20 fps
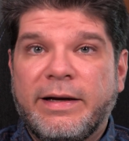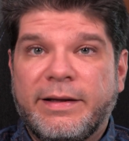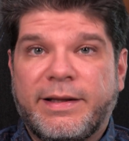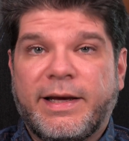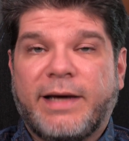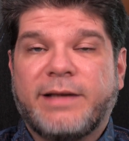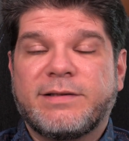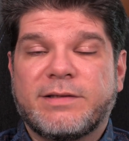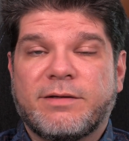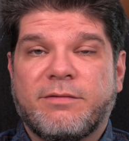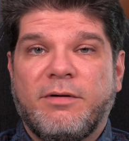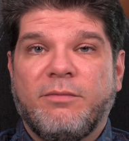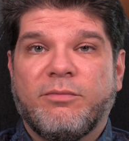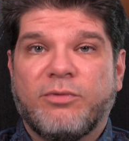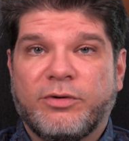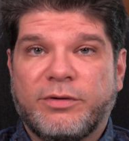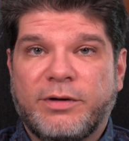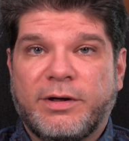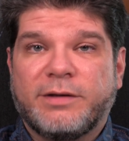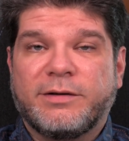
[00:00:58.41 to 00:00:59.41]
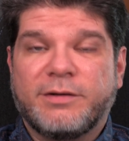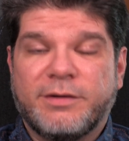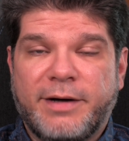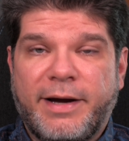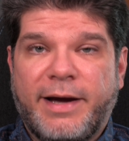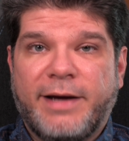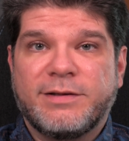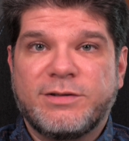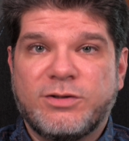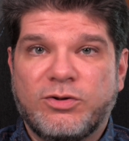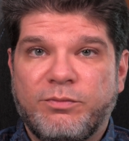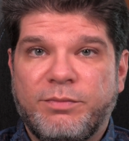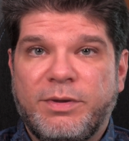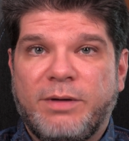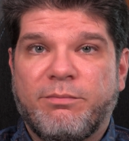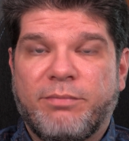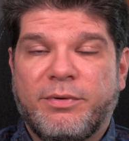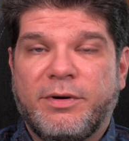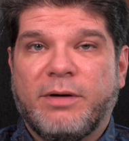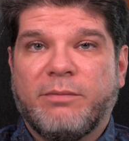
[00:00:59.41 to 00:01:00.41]
that screen protector has to be
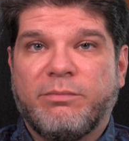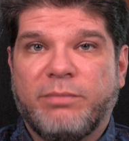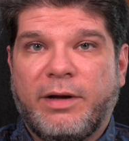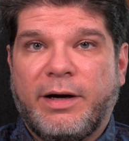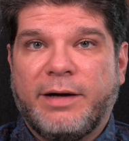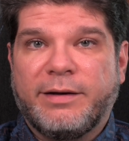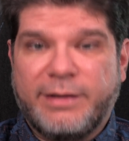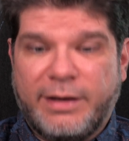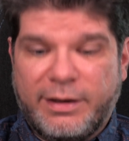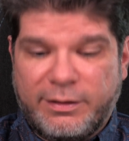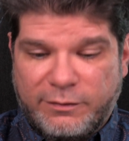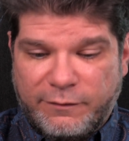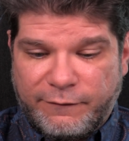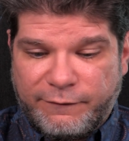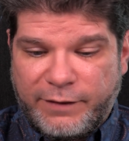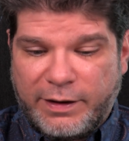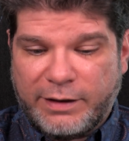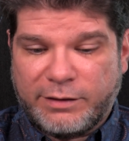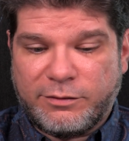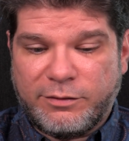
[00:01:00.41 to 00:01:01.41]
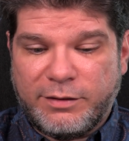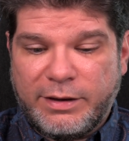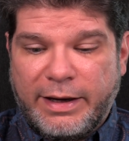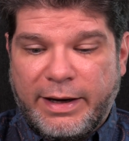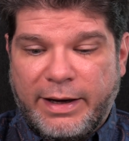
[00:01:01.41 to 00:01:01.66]
pre-applied at the factory